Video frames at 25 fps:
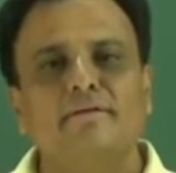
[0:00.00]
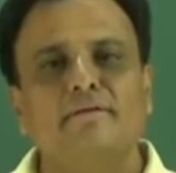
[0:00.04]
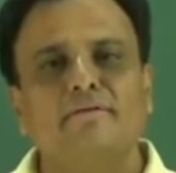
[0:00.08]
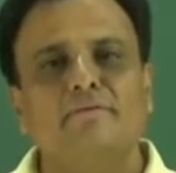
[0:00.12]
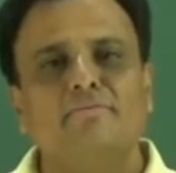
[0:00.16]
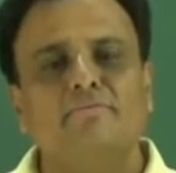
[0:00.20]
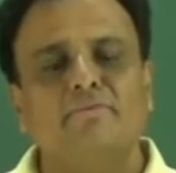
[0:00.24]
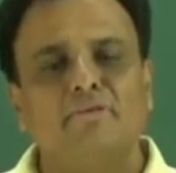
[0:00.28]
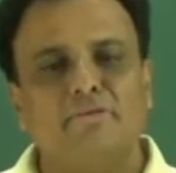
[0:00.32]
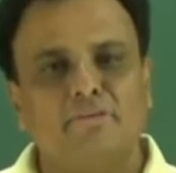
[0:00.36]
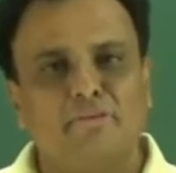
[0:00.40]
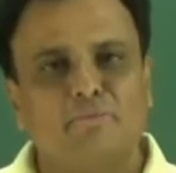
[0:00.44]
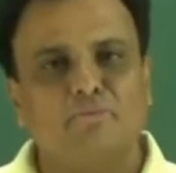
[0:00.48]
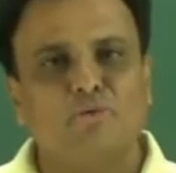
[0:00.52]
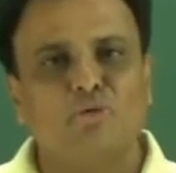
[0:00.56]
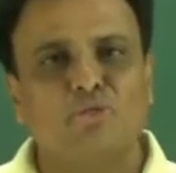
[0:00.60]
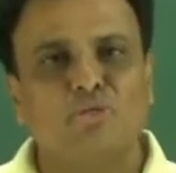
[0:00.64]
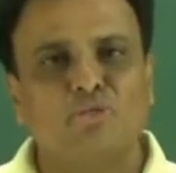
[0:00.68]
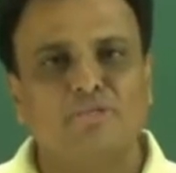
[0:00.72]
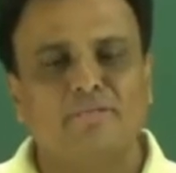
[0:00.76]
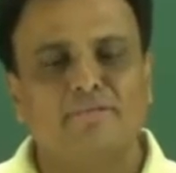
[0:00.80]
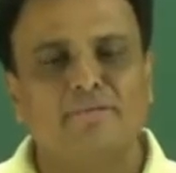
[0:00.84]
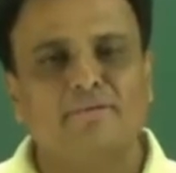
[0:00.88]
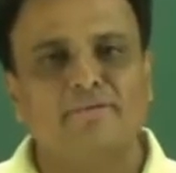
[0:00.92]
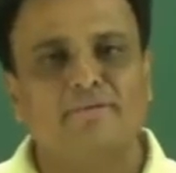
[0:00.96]
One of the
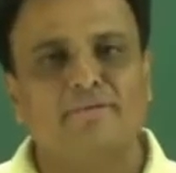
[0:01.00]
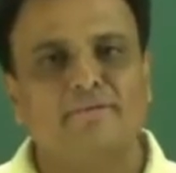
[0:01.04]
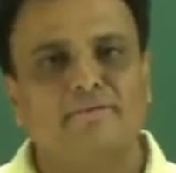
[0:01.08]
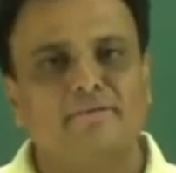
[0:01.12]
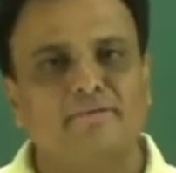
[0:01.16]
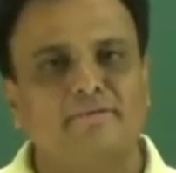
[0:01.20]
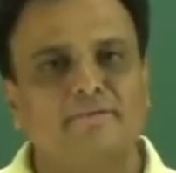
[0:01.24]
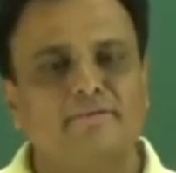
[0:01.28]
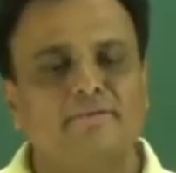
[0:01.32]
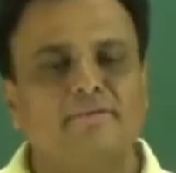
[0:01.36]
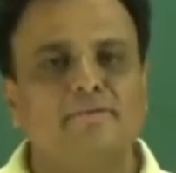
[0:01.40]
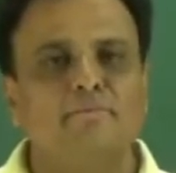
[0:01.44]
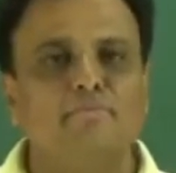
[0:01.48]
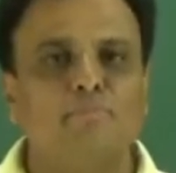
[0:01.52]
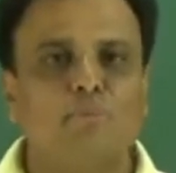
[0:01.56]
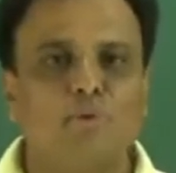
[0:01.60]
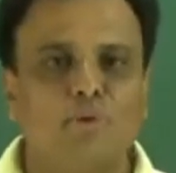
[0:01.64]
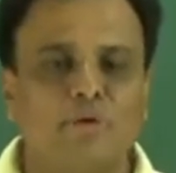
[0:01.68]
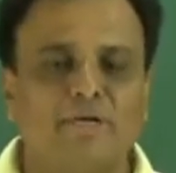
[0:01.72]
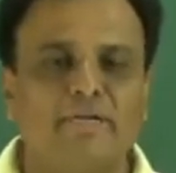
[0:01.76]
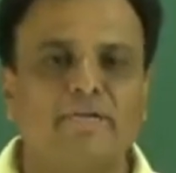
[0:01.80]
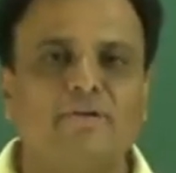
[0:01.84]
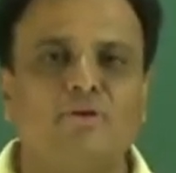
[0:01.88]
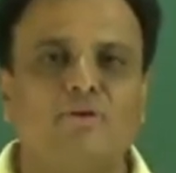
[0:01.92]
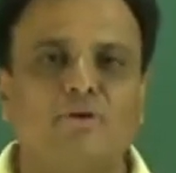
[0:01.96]
most
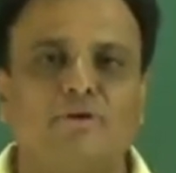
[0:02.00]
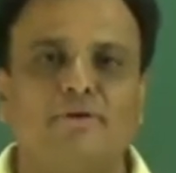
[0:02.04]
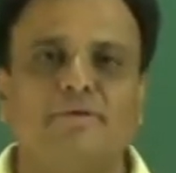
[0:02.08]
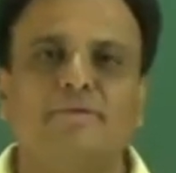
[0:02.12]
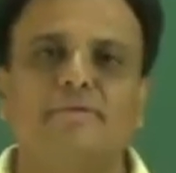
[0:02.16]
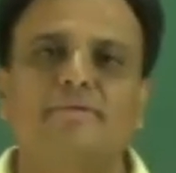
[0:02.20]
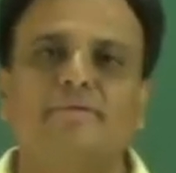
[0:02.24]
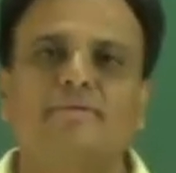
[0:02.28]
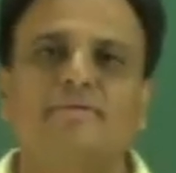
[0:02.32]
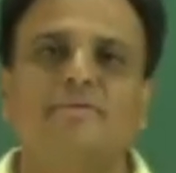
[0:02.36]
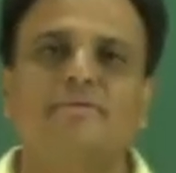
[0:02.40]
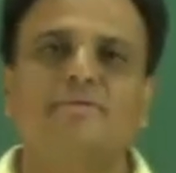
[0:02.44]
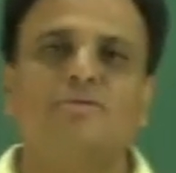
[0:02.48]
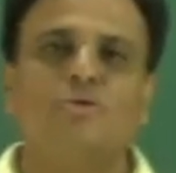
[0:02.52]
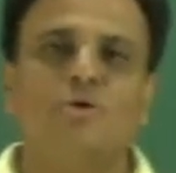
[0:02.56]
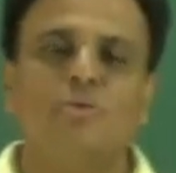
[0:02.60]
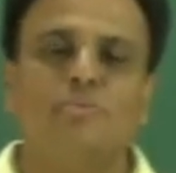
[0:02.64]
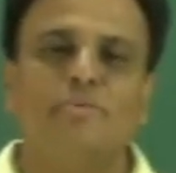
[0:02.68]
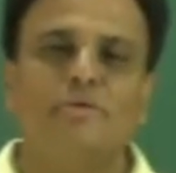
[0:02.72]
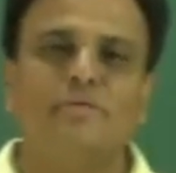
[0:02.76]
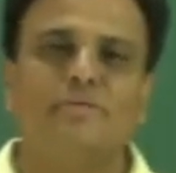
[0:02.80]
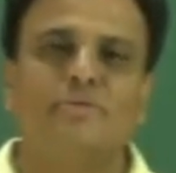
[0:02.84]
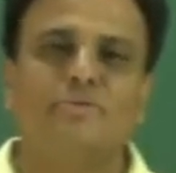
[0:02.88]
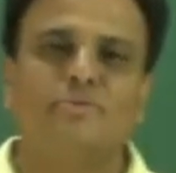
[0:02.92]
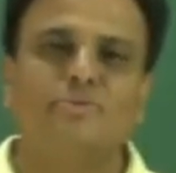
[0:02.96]
important
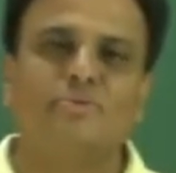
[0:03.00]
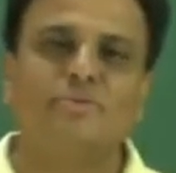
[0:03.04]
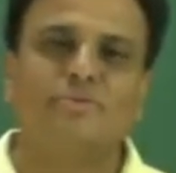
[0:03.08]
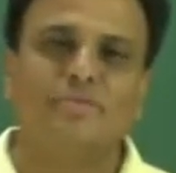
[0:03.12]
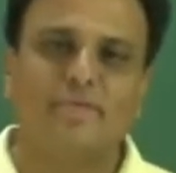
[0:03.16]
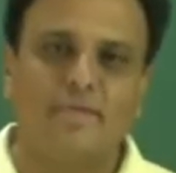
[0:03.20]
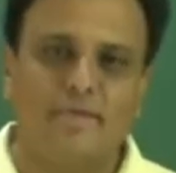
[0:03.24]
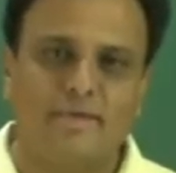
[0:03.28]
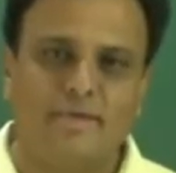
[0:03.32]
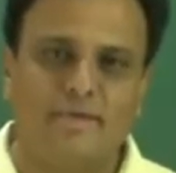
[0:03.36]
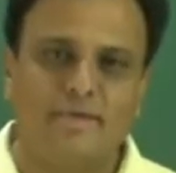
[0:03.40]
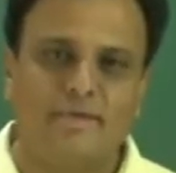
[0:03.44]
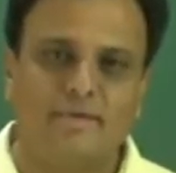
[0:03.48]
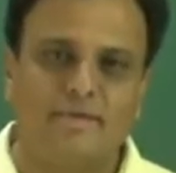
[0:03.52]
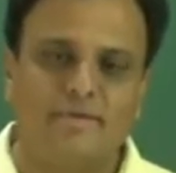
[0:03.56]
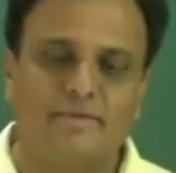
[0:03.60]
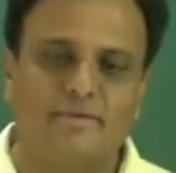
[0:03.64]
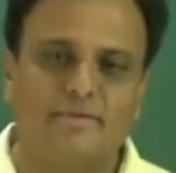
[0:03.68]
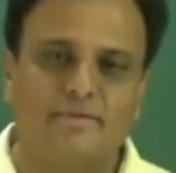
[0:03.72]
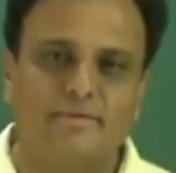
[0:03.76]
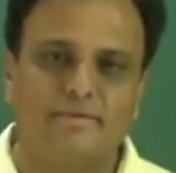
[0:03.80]
topic to study